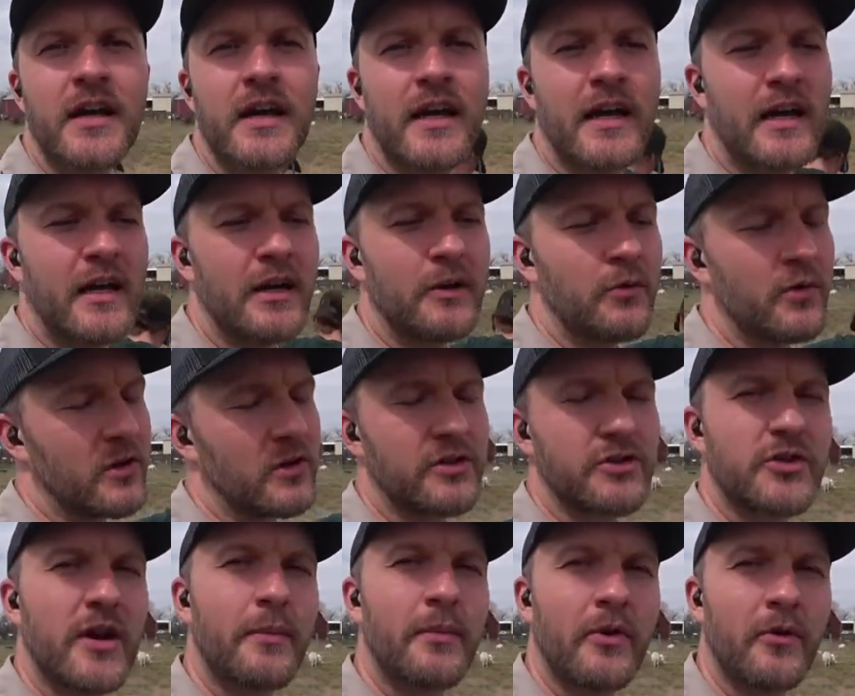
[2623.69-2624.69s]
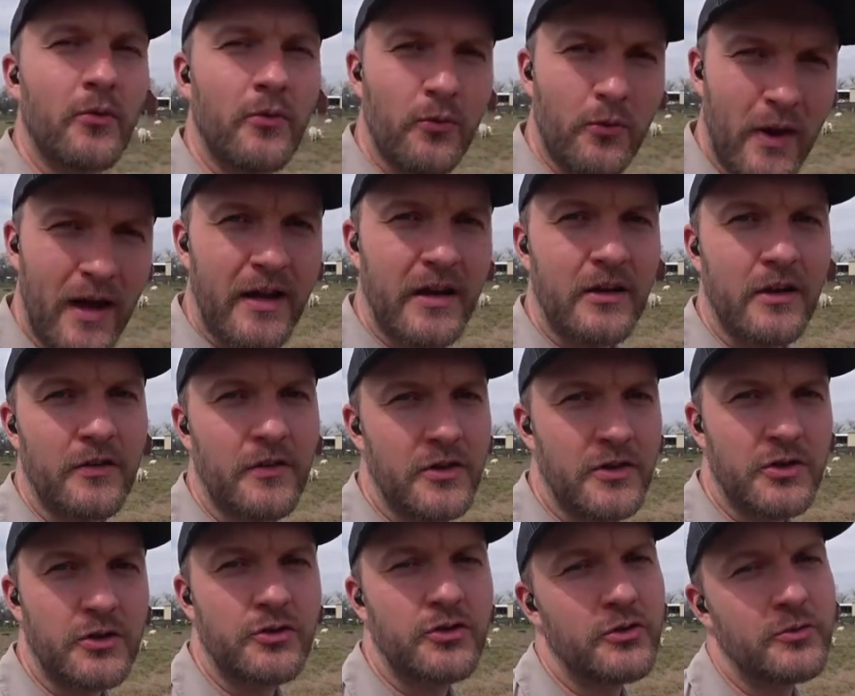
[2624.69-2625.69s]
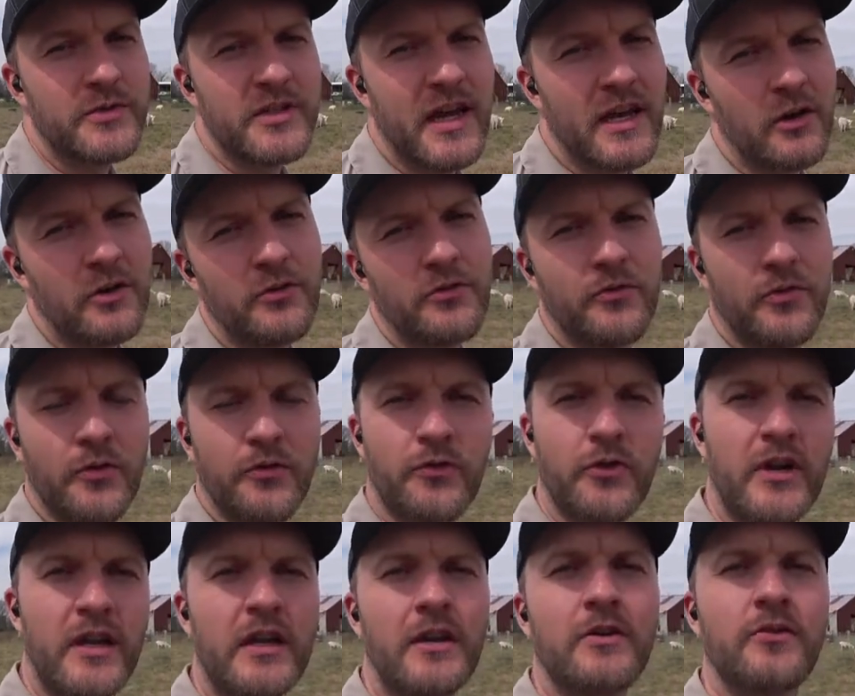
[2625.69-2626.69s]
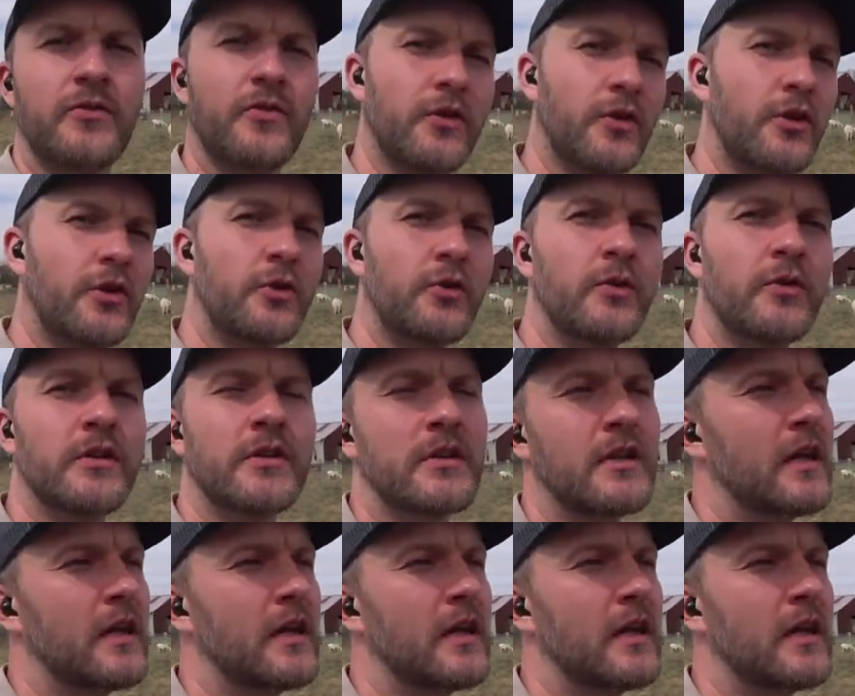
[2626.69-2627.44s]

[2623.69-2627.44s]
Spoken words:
We're going to drop it right here on this YouTube channel for free for you